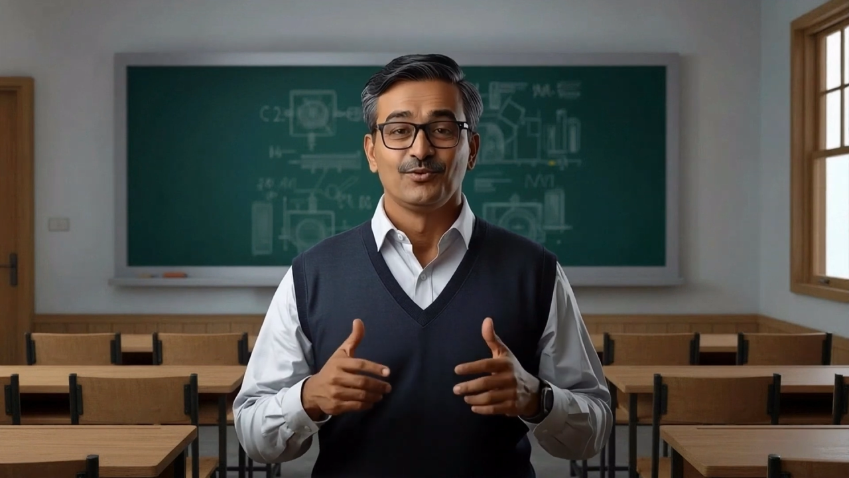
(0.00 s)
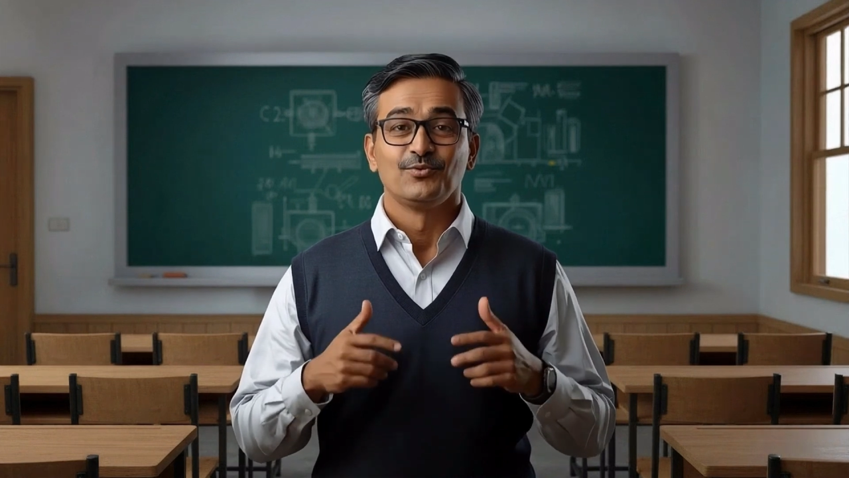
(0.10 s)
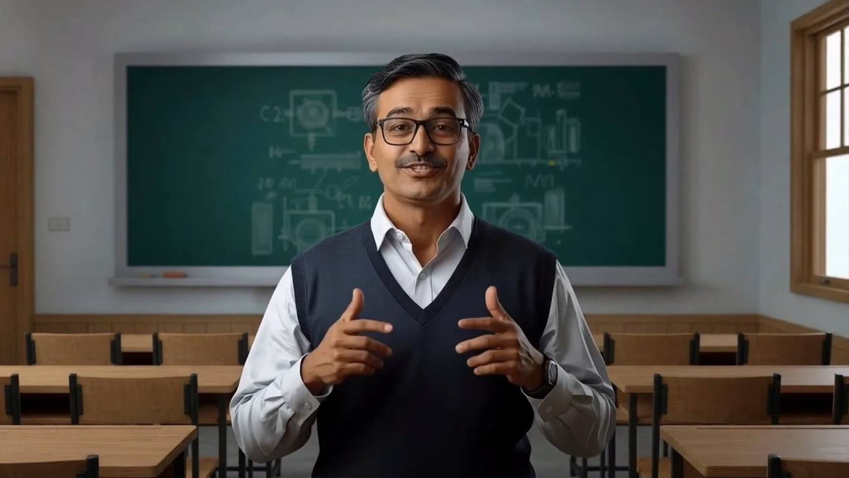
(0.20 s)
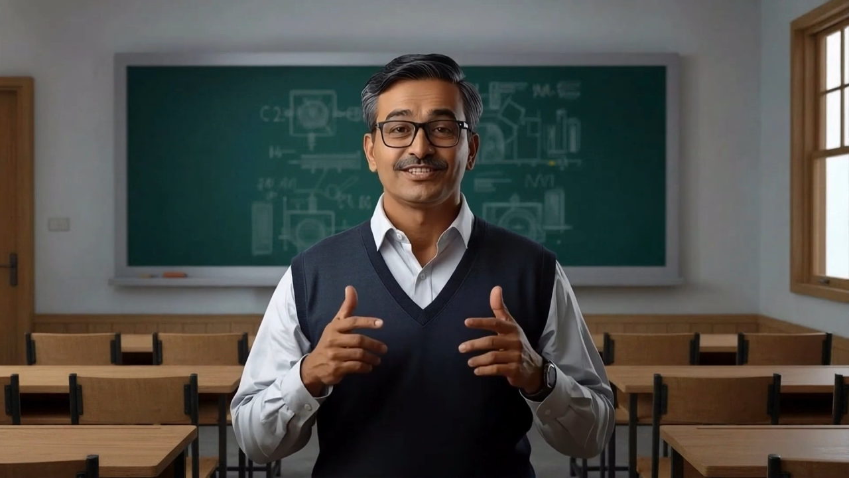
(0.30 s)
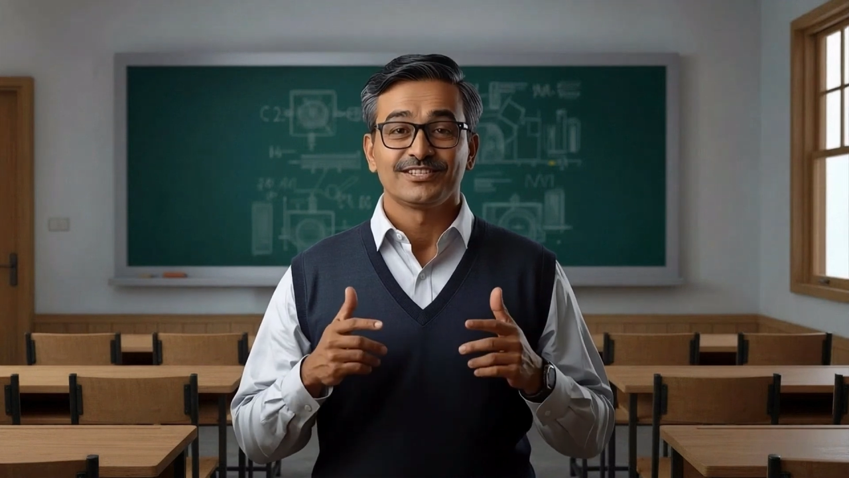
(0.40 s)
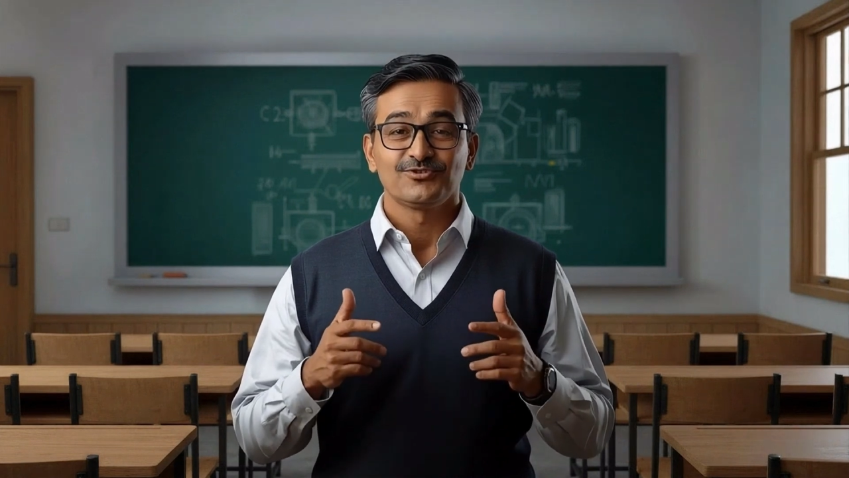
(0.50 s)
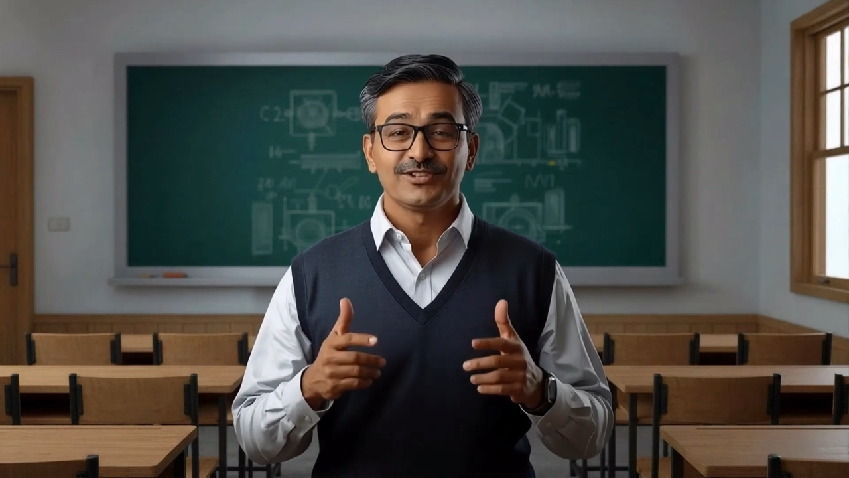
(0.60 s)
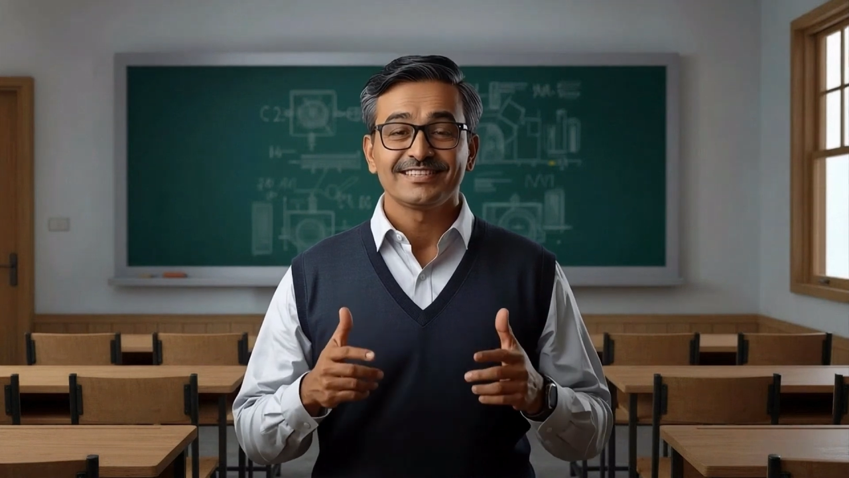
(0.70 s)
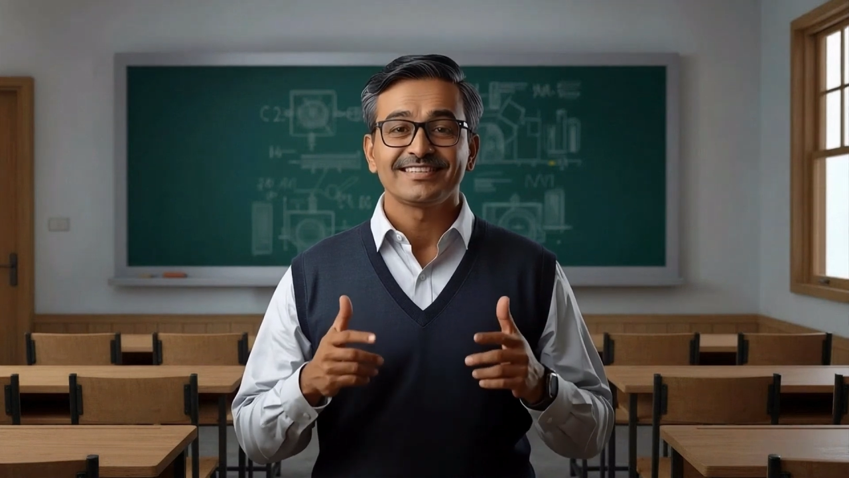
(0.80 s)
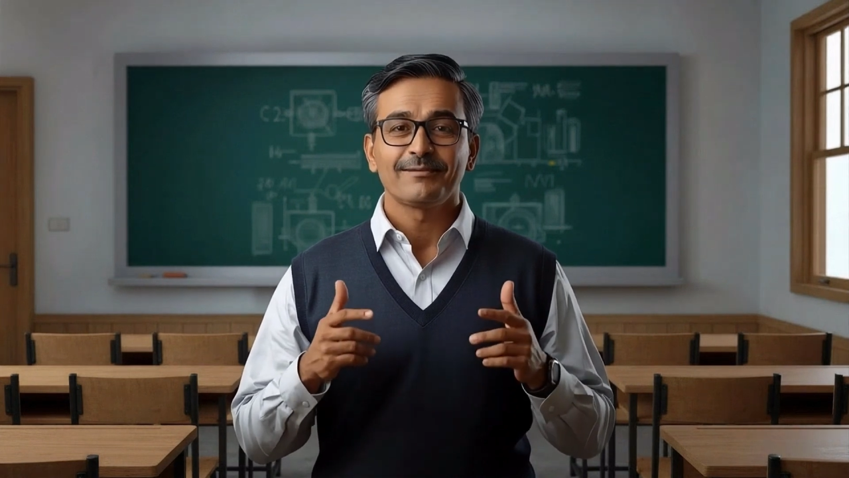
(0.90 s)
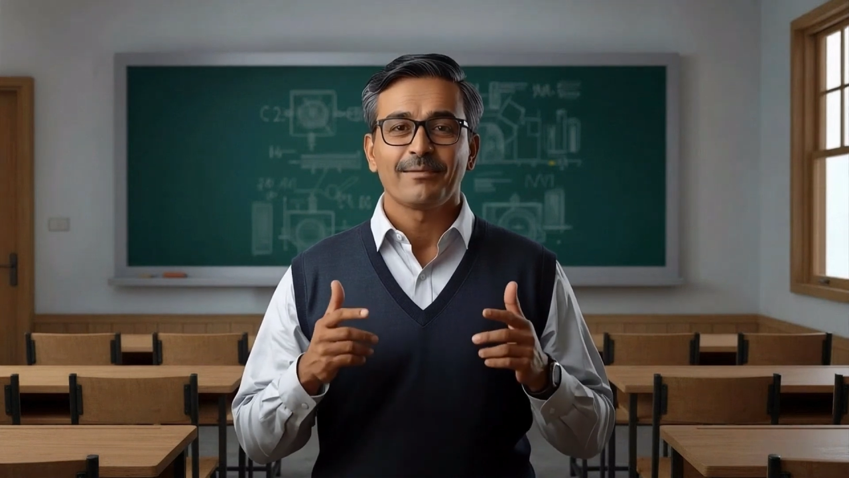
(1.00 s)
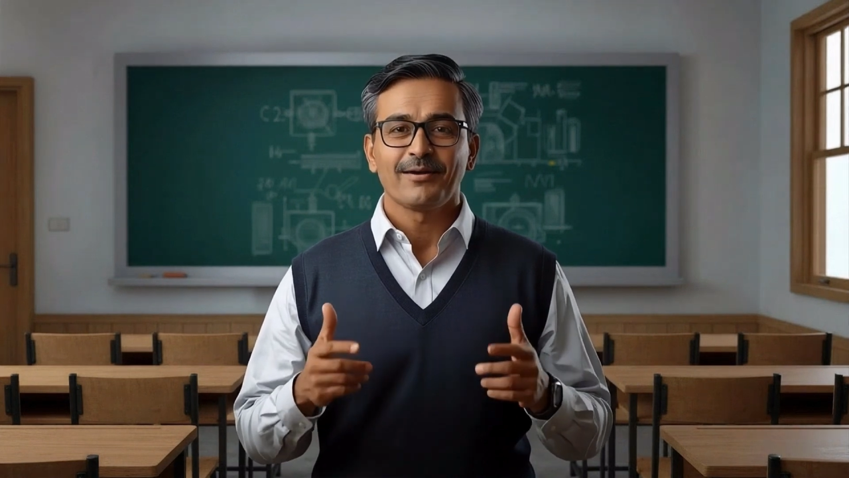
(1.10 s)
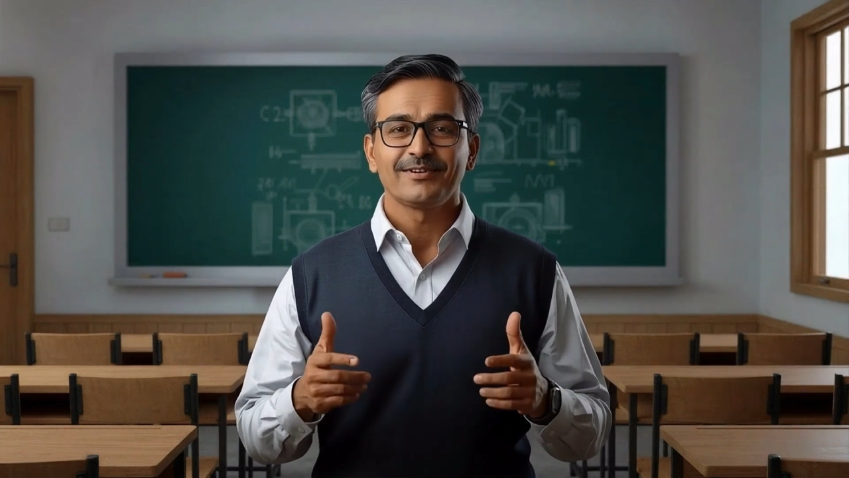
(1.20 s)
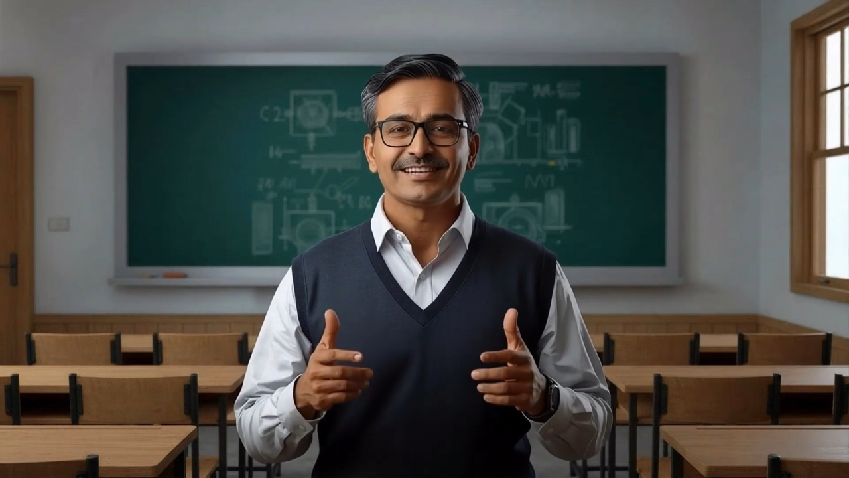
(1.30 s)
which restricts the power